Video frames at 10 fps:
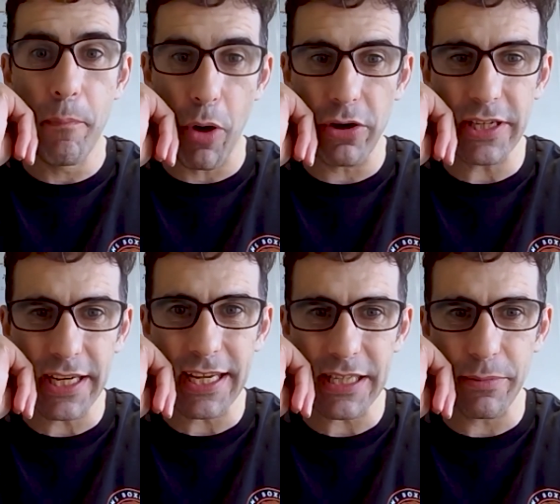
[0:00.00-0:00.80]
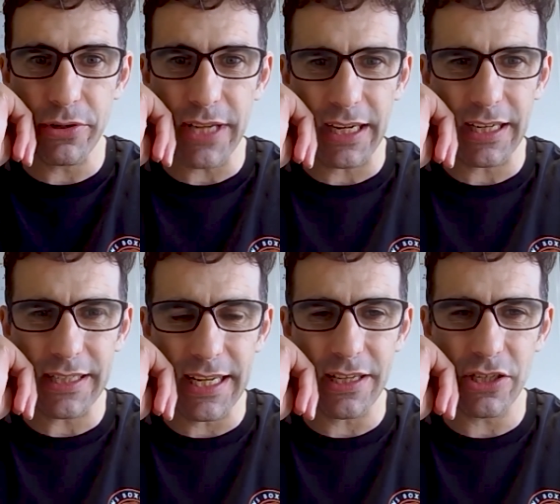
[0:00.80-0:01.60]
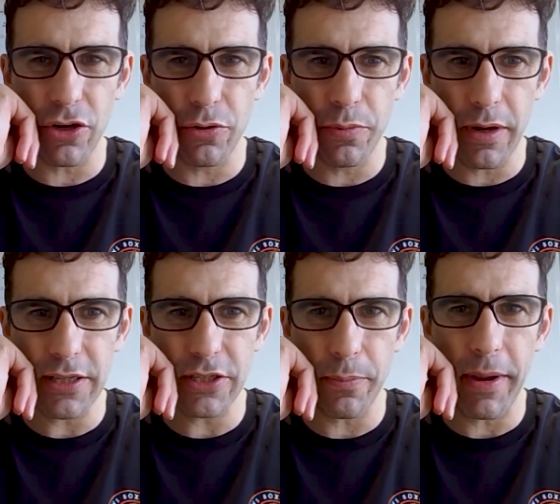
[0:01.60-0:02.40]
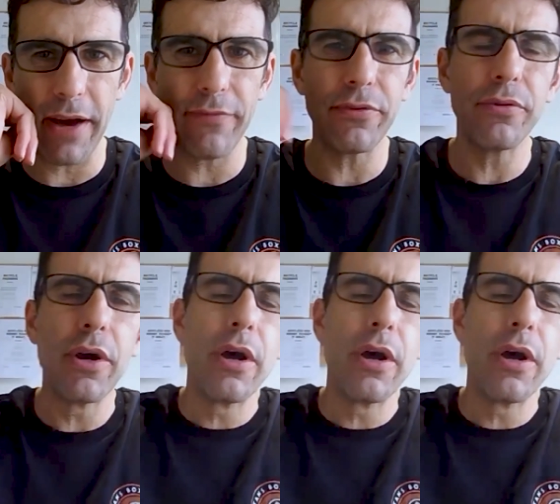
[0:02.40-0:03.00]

boxing as a modality is so powerful.